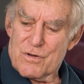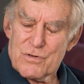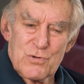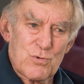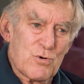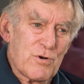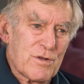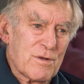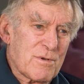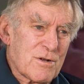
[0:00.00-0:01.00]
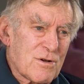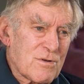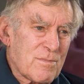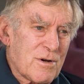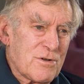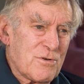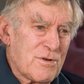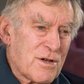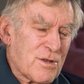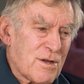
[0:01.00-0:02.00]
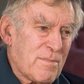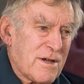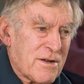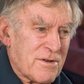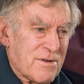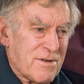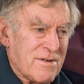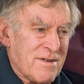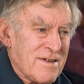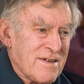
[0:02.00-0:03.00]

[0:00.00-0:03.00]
I swore at them and told them I knew nothing about it, and